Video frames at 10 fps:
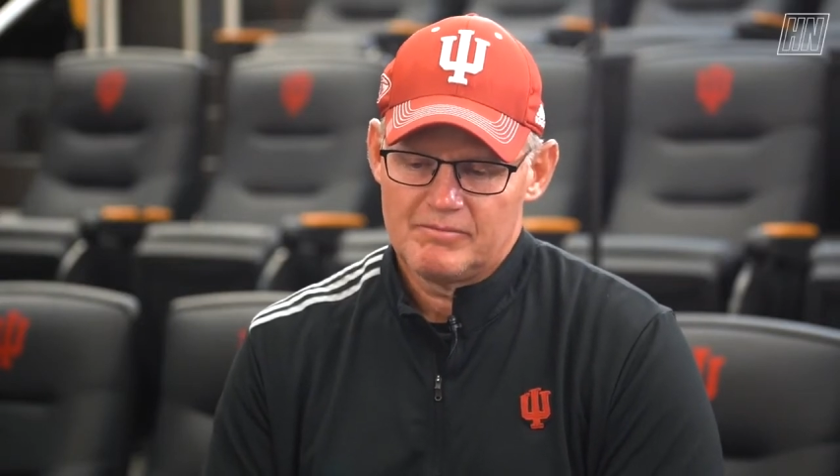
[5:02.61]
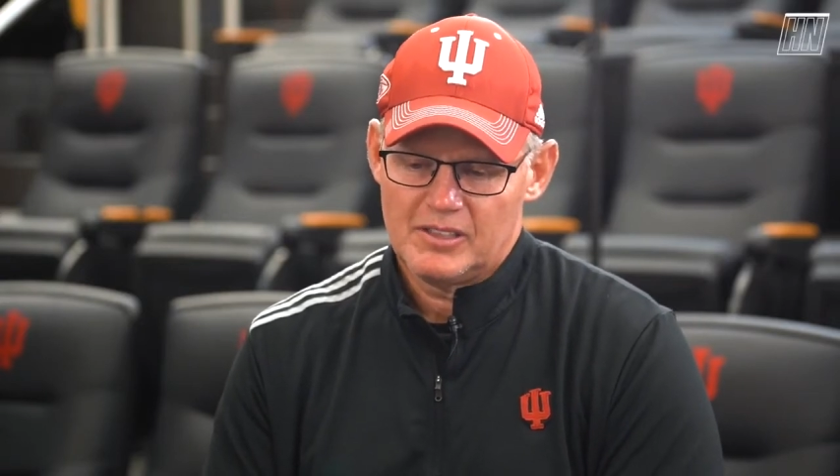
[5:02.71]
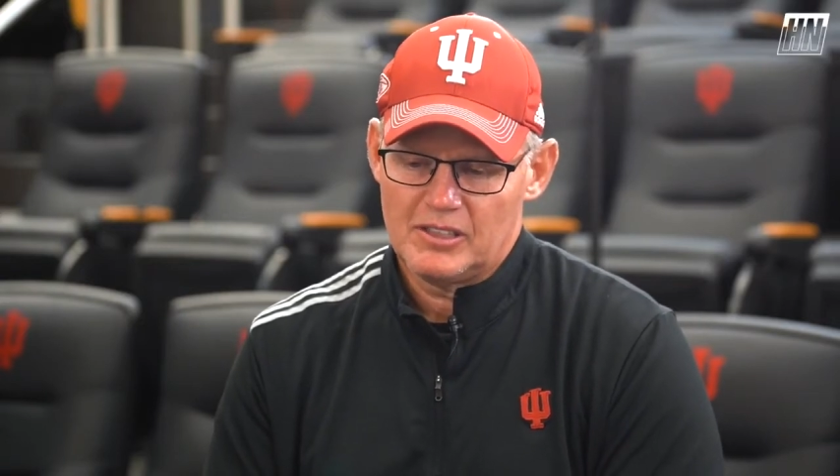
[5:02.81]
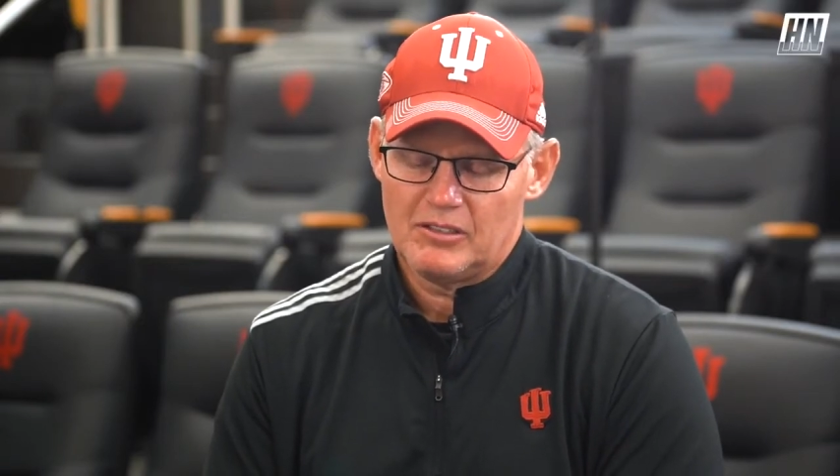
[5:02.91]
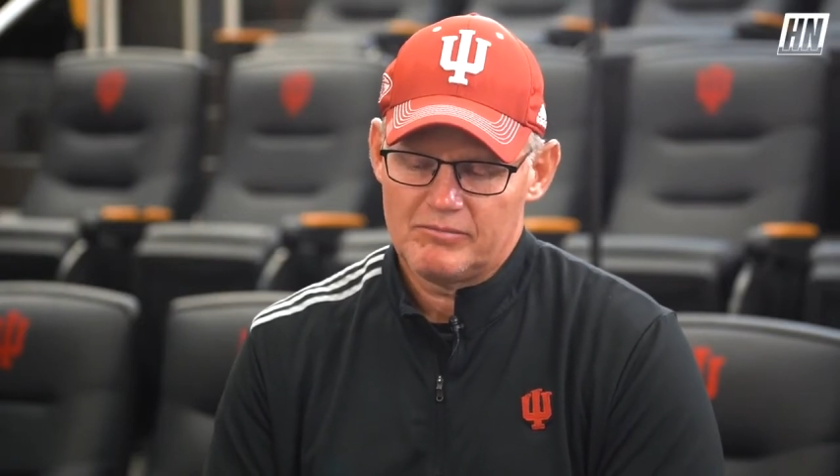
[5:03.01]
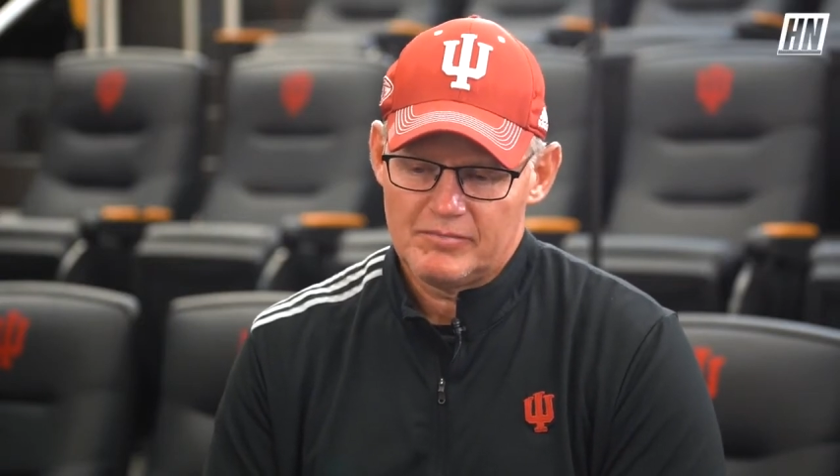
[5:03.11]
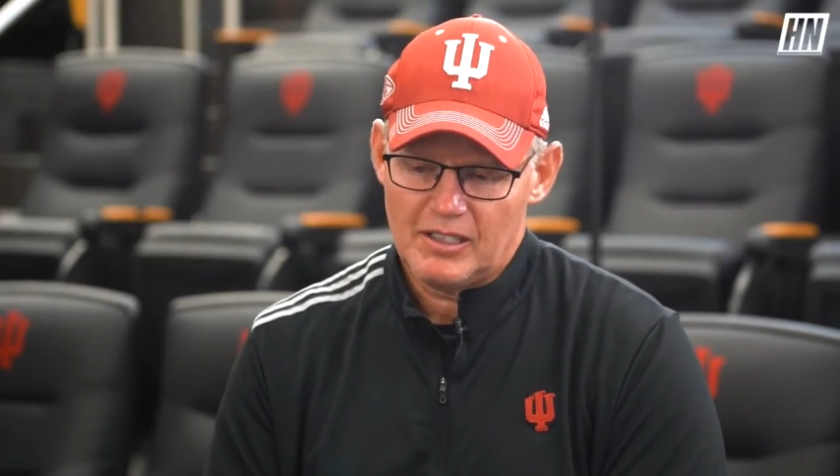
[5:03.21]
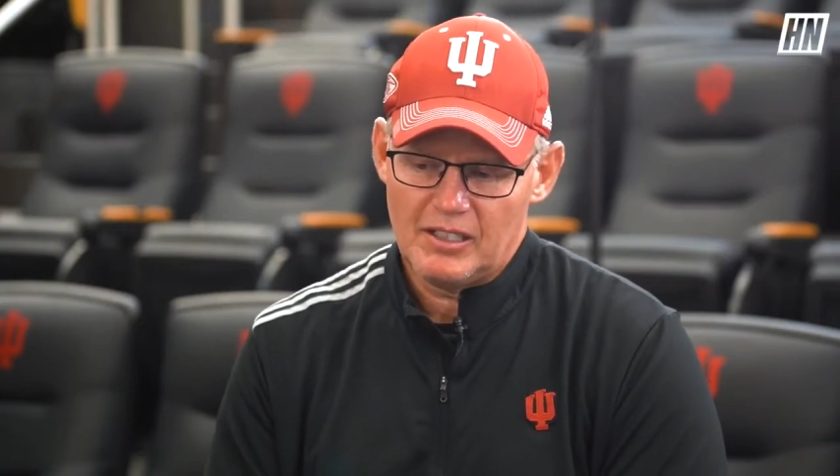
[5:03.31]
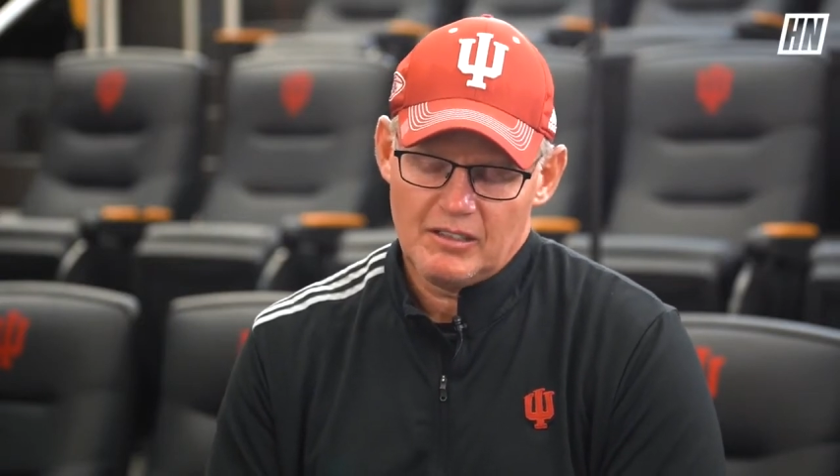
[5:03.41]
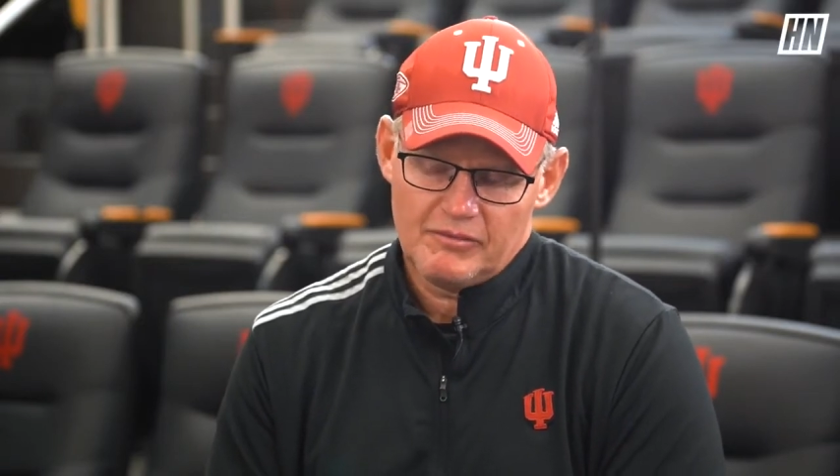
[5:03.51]
you know,
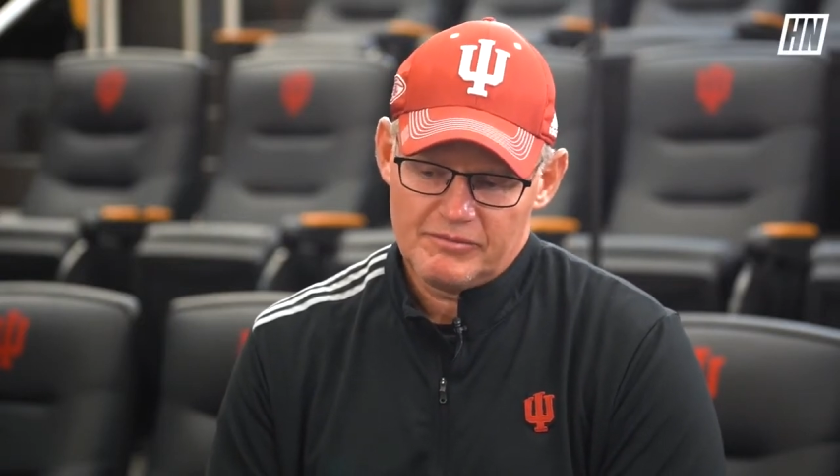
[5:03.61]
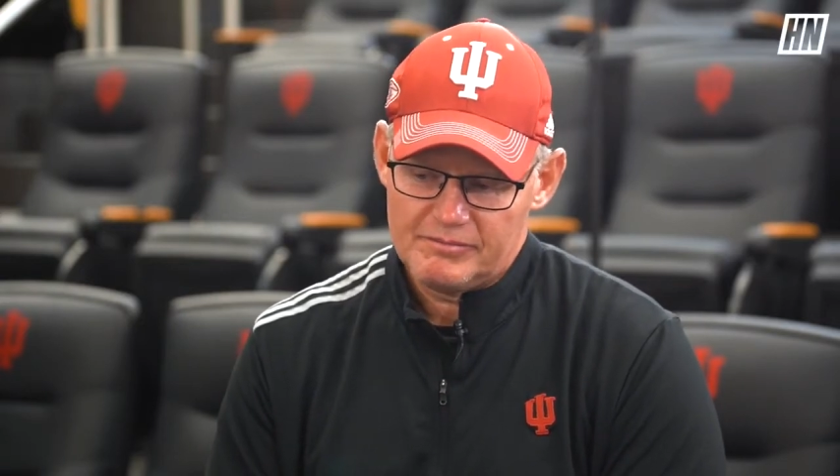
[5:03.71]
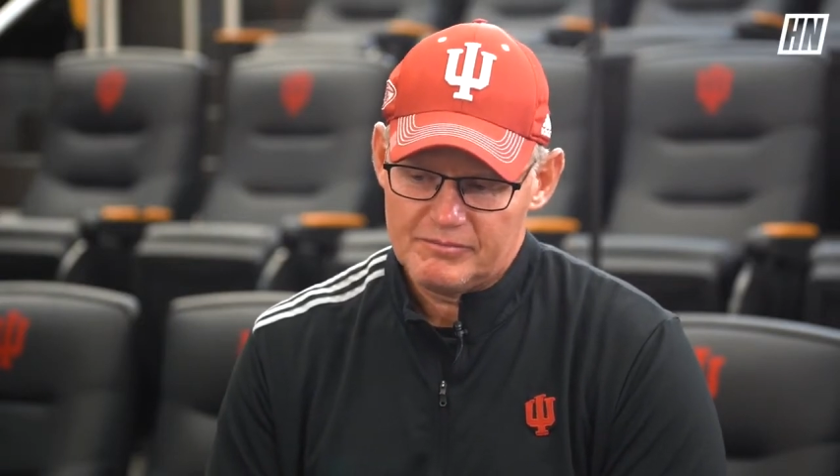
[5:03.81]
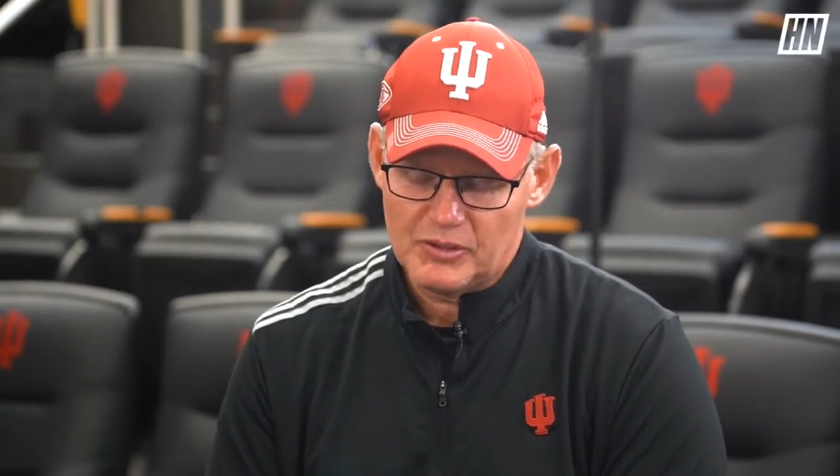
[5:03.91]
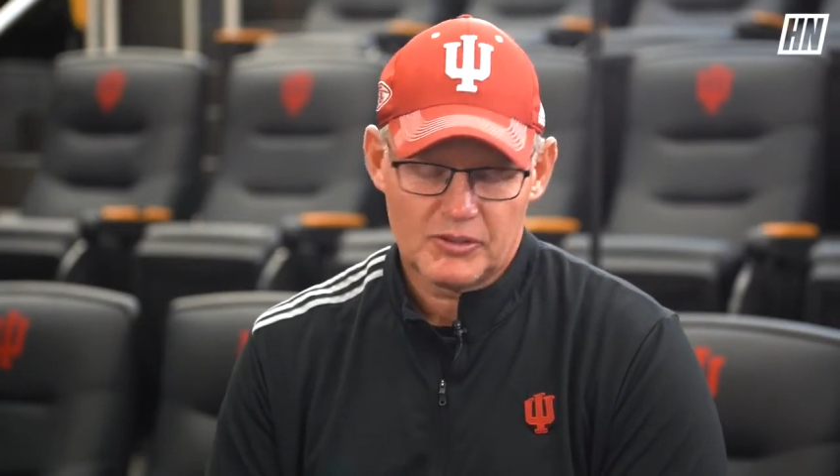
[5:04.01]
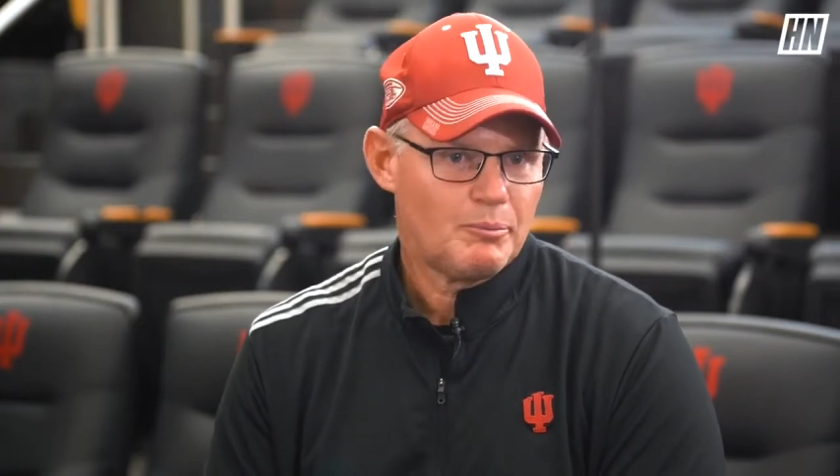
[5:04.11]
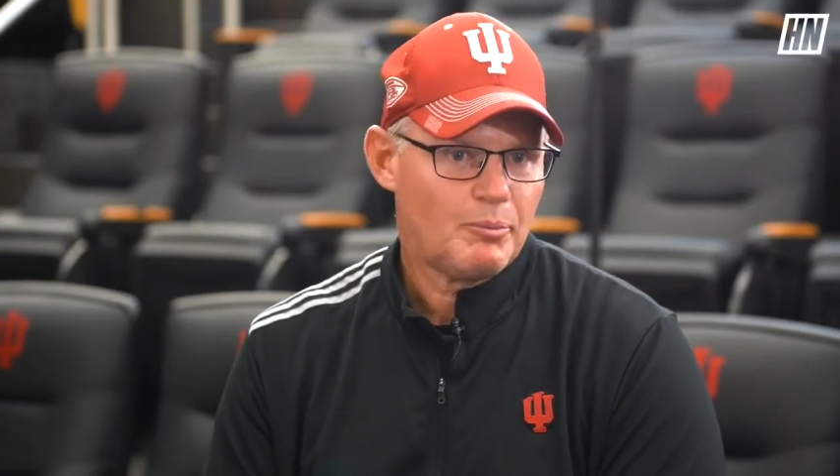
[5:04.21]
love what they're a